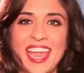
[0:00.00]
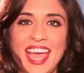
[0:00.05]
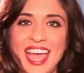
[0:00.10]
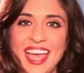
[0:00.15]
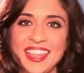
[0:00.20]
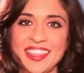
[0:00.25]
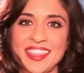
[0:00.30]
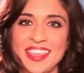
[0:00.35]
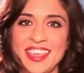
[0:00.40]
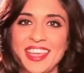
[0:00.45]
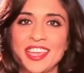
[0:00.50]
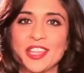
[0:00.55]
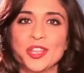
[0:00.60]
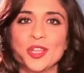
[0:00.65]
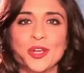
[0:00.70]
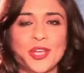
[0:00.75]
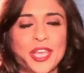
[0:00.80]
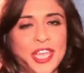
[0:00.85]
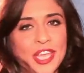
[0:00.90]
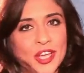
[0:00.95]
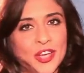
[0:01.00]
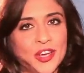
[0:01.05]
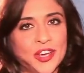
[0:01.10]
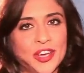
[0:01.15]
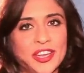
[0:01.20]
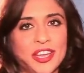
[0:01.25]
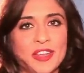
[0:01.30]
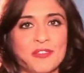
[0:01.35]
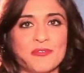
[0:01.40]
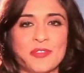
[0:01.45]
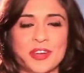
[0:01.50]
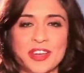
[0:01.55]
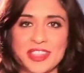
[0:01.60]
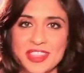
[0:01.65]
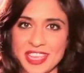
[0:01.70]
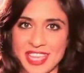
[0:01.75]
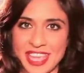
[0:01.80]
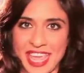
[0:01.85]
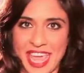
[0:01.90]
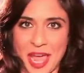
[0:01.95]
And I think looking good in front of
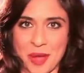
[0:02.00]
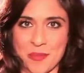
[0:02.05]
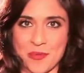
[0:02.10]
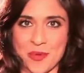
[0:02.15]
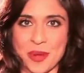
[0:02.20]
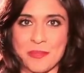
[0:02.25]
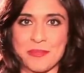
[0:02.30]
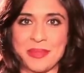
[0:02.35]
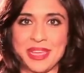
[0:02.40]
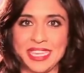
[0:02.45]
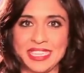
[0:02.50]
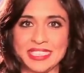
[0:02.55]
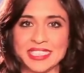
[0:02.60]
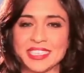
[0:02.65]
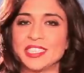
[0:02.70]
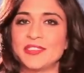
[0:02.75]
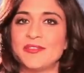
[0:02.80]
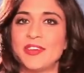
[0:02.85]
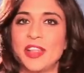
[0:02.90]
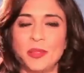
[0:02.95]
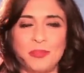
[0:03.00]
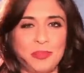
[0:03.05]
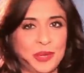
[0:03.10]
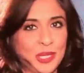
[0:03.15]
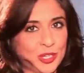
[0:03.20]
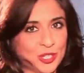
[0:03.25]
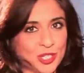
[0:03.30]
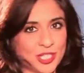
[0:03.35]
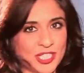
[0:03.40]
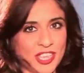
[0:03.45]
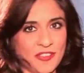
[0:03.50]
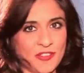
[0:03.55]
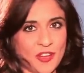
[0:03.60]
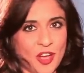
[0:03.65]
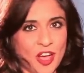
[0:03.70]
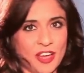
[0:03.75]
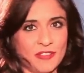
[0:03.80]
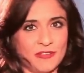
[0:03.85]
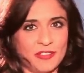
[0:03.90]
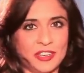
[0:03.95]
the camera means developing your
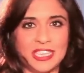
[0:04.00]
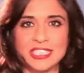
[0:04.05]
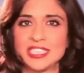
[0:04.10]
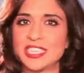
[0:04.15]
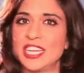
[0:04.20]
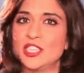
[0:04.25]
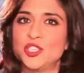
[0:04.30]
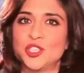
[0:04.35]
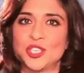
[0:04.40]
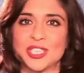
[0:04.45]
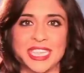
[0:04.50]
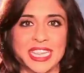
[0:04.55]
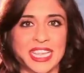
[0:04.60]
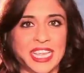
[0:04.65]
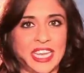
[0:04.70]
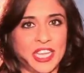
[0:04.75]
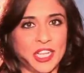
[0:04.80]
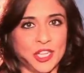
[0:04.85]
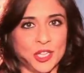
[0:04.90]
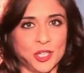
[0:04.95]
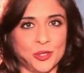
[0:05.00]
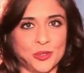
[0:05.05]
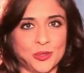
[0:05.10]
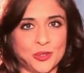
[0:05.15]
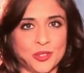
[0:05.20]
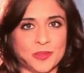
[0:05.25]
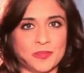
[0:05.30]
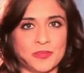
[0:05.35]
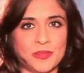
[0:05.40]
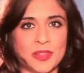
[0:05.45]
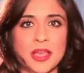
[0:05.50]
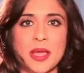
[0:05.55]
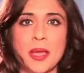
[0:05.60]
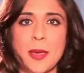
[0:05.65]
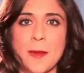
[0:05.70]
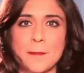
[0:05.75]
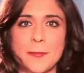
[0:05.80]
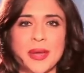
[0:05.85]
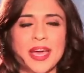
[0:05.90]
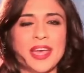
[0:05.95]
self-confidence and just letting loose.
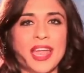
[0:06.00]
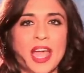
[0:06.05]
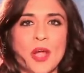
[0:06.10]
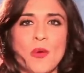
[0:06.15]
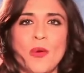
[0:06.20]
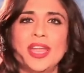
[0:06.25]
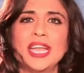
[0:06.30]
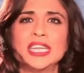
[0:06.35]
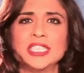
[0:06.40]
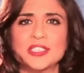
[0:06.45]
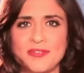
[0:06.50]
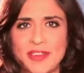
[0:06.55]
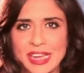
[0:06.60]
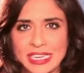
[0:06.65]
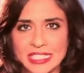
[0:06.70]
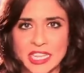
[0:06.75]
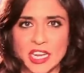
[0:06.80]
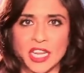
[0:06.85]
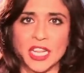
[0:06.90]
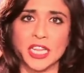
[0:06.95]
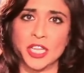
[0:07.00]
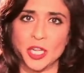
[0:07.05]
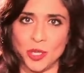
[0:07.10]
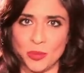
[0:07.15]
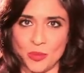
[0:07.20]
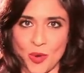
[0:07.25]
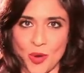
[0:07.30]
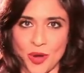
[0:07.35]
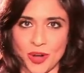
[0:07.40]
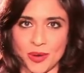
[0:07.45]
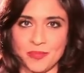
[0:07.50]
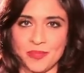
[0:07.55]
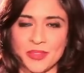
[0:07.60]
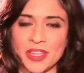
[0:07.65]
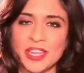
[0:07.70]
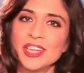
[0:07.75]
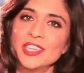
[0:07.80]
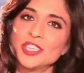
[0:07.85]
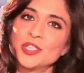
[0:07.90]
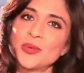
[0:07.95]
But I wanted to find out a little more.
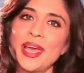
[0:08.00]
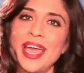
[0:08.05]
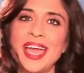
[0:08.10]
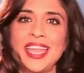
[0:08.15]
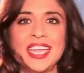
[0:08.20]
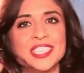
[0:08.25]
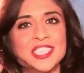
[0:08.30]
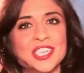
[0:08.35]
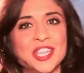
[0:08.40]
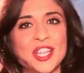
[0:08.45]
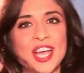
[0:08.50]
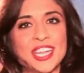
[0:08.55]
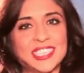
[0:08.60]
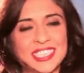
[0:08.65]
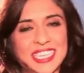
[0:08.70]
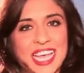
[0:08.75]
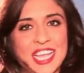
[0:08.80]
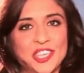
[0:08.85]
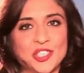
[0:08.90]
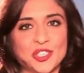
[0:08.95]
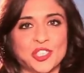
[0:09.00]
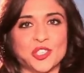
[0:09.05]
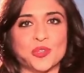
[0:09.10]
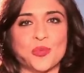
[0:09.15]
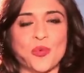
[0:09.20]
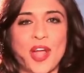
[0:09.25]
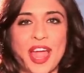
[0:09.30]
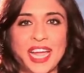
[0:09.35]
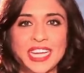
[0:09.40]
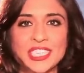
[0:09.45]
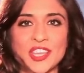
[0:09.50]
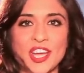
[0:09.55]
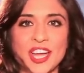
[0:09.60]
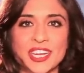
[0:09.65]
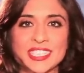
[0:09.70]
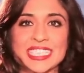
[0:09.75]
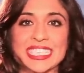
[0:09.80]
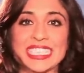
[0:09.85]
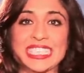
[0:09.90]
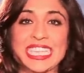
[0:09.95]
So I headed to Los Angeles where I talked
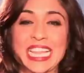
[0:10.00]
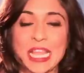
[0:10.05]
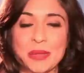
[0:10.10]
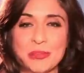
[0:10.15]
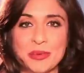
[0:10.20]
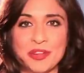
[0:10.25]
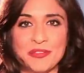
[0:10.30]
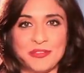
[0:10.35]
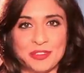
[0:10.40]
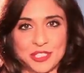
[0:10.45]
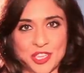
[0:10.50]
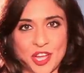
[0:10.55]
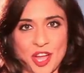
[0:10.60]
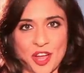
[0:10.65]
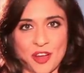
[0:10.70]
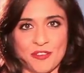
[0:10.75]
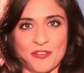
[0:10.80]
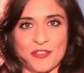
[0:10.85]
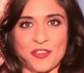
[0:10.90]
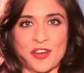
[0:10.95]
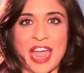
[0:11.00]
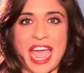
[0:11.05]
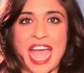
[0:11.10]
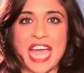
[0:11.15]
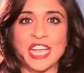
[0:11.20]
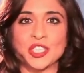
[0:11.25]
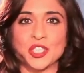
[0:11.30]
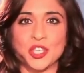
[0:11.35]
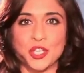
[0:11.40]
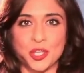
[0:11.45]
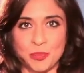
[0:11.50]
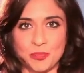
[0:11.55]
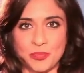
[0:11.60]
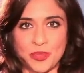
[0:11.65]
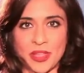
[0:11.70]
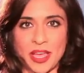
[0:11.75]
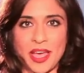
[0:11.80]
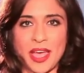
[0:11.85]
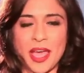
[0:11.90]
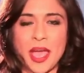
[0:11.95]
to celebrity photographer Ash
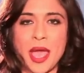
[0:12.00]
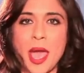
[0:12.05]
Gupta